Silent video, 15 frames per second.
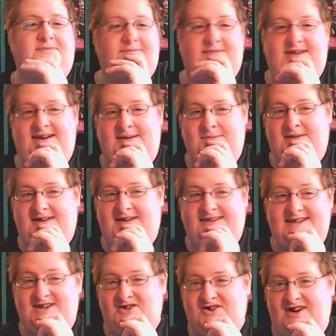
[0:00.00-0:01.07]
Getting mildly
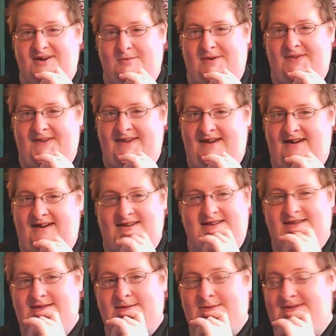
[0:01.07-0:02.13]
distracted by the cat.
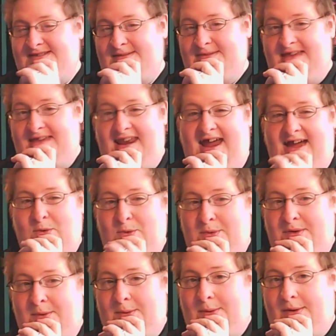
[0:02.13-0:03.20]
He's doing something. I will
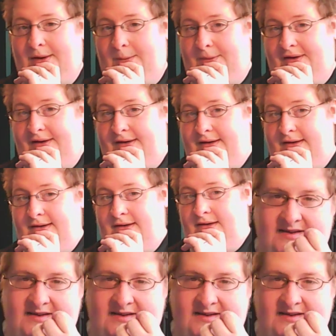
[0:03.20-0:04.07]
be right back.